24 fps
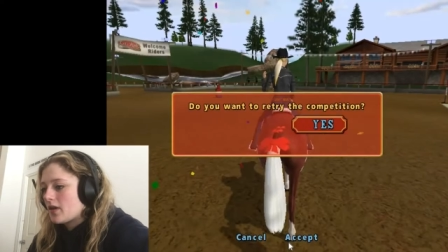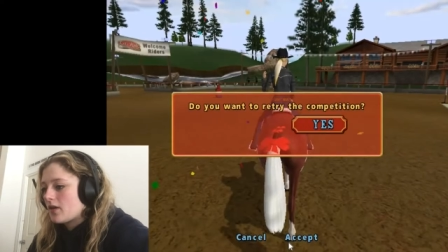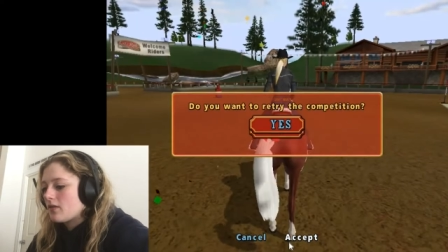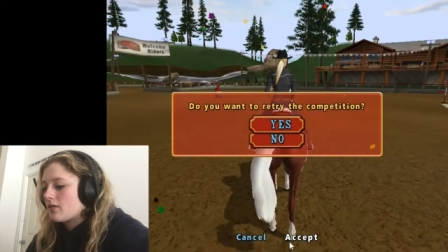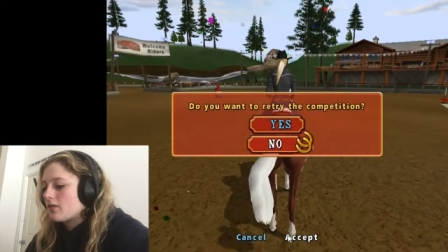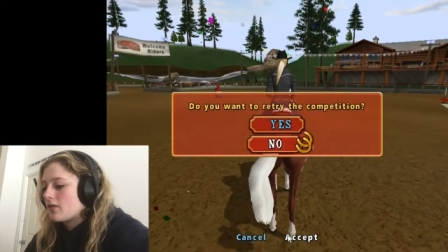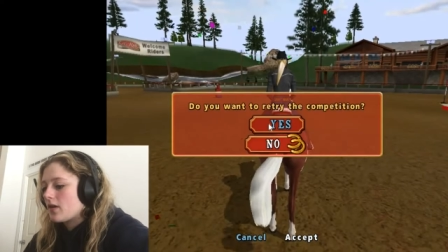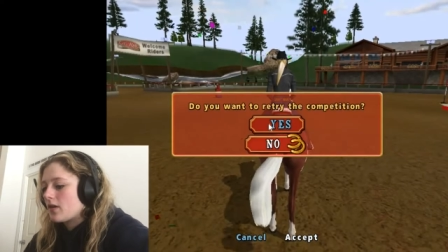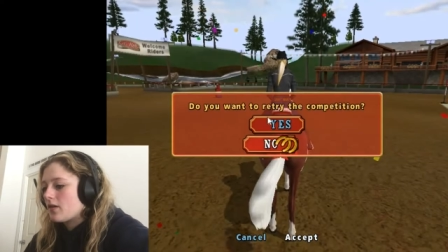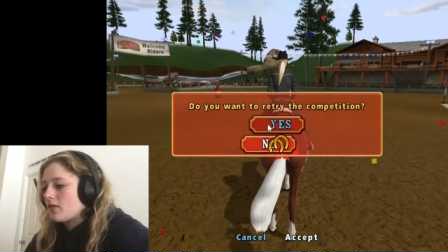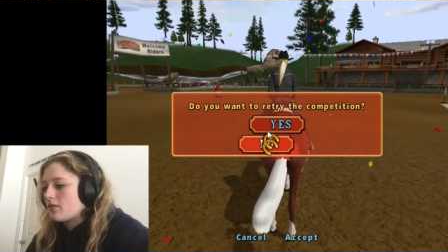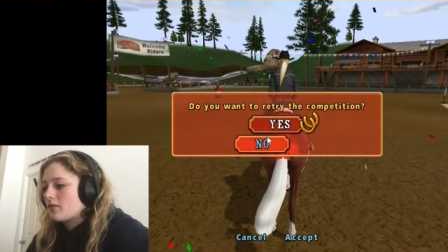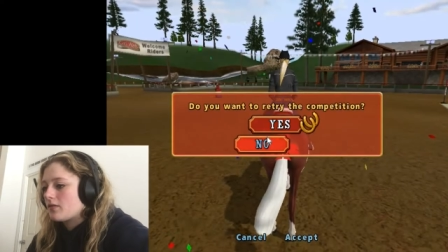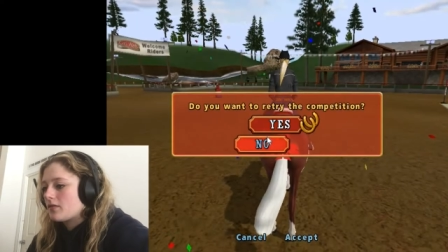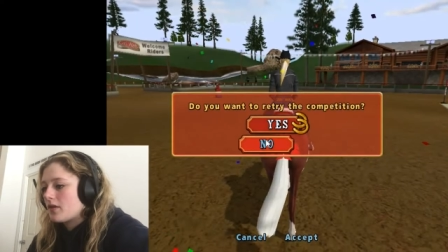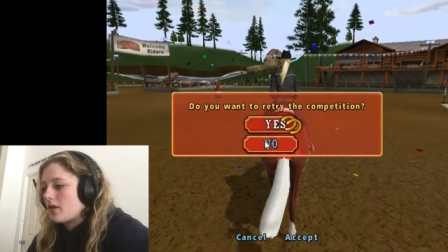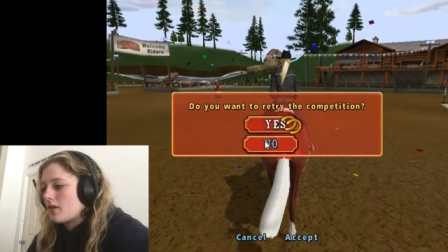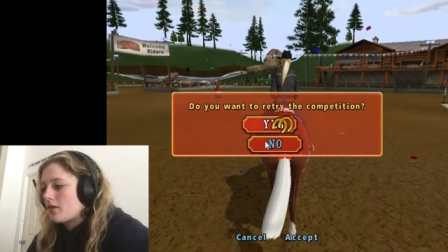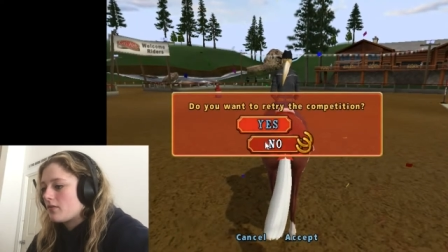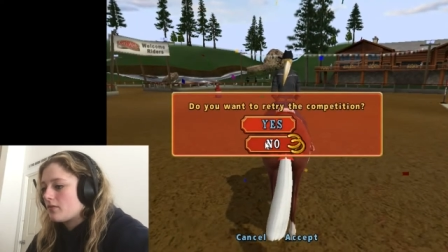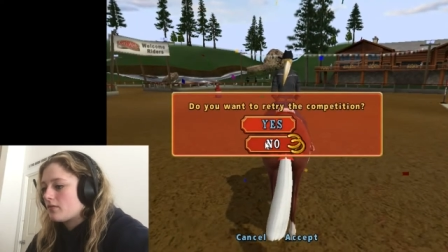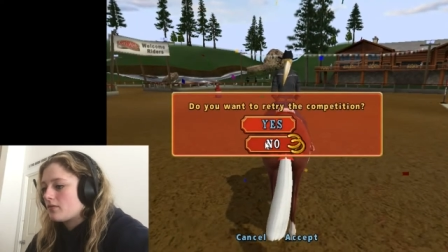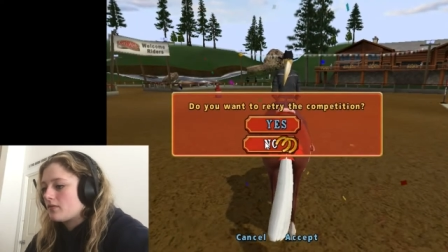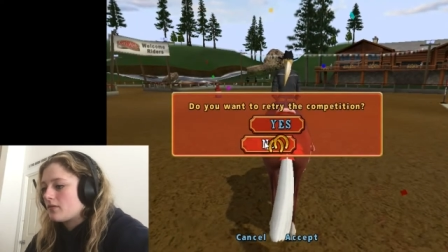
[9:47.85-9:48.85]
go, go, go,
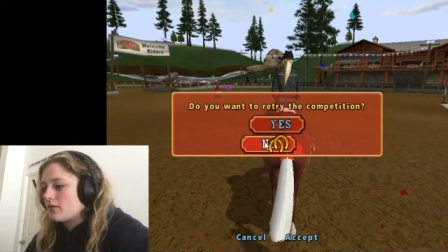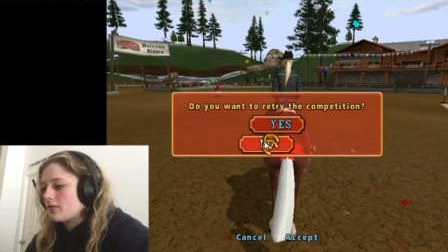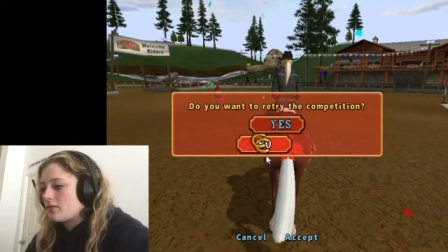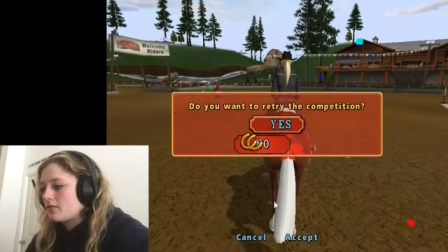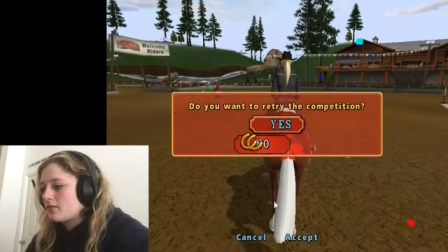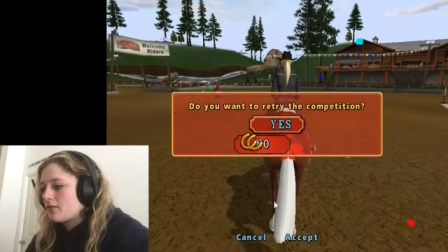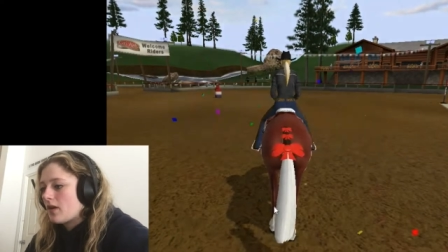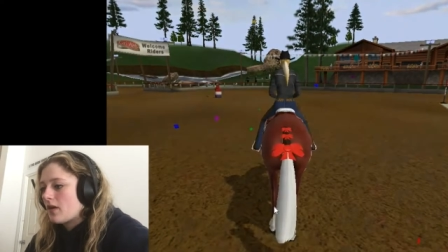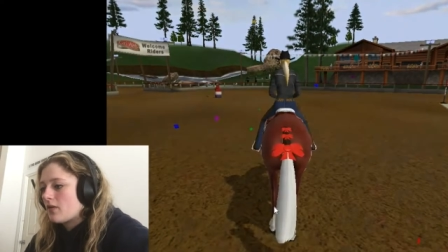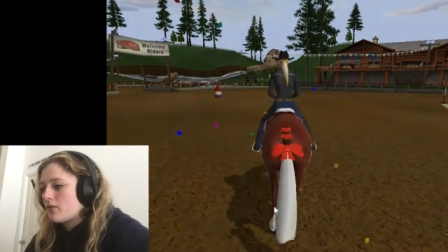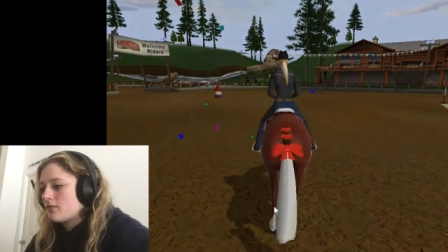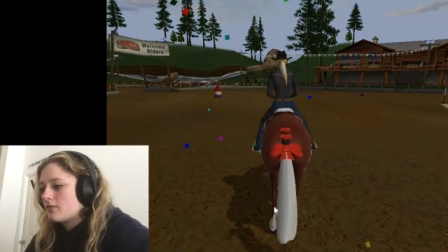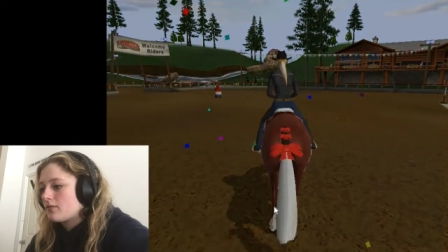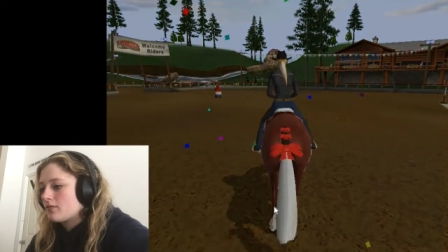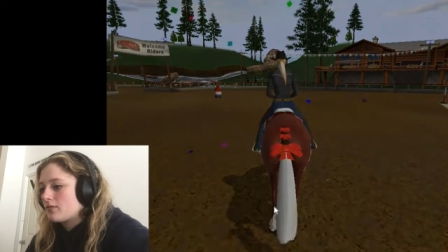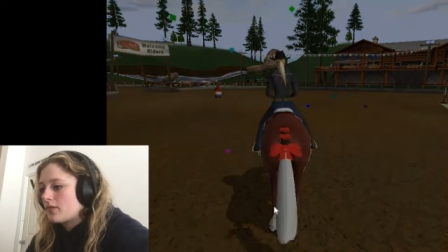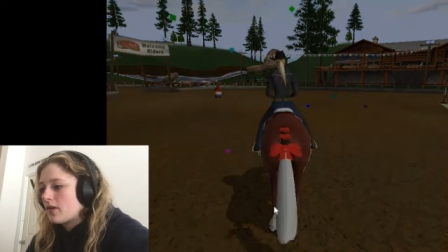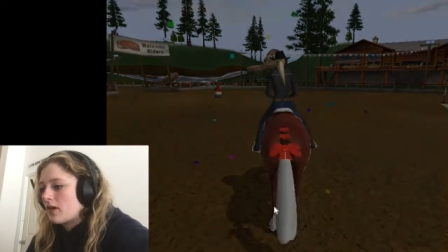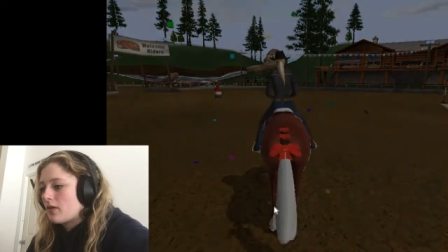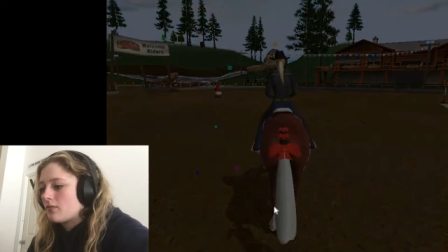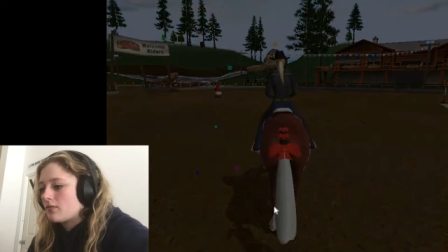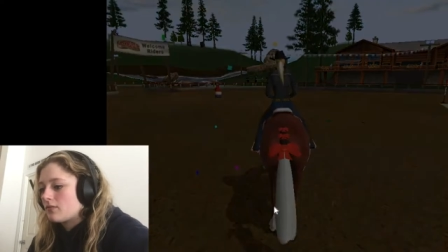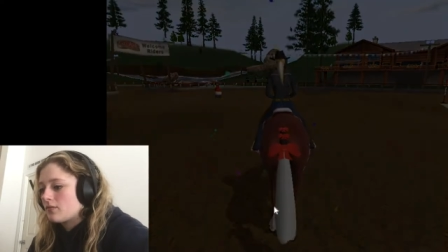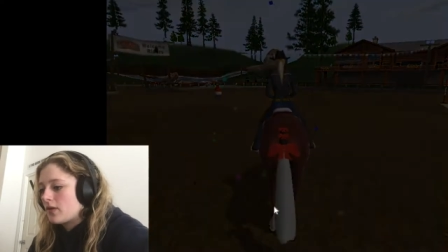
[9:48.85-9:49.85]
no,
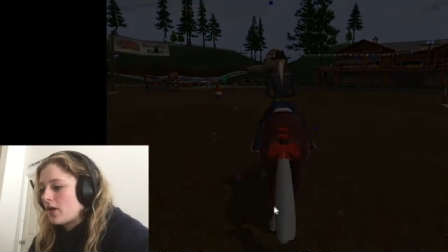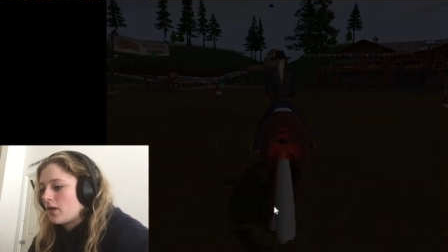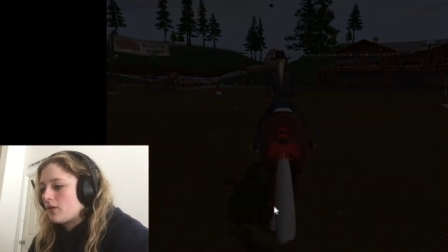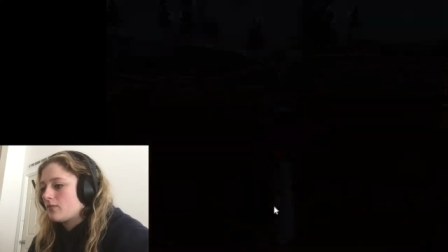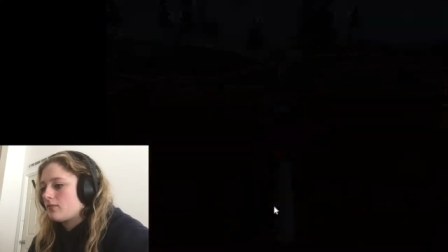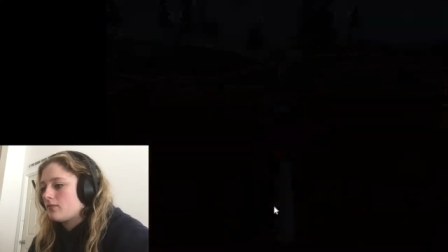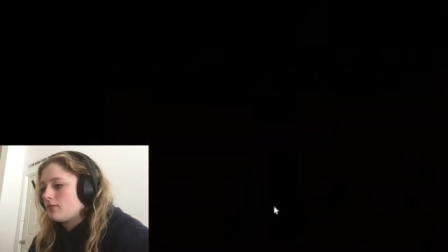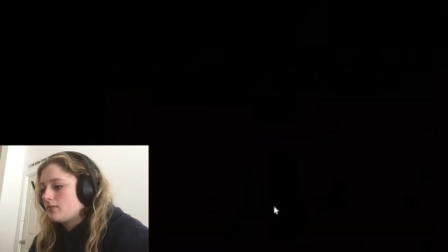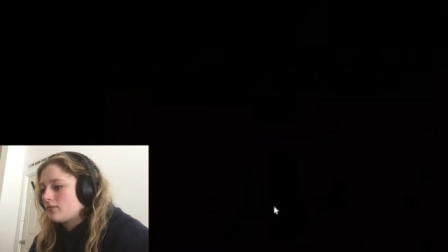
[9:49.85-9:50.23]
no, go.